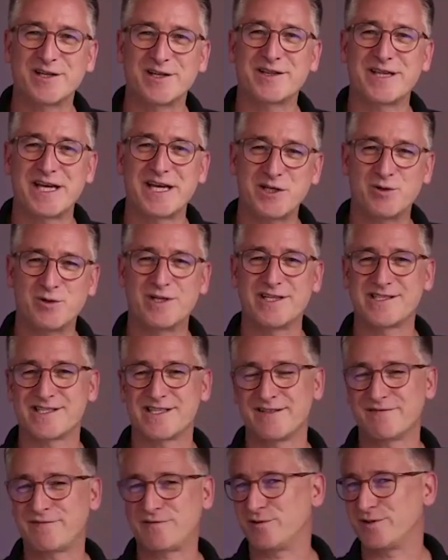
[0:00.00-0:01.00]
Thank you,
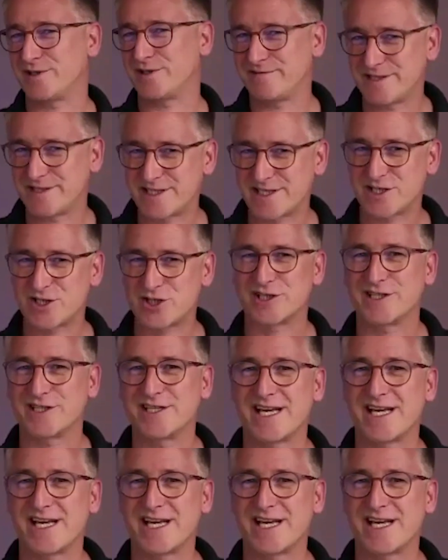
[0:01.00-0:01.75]
Lisa, for the invitation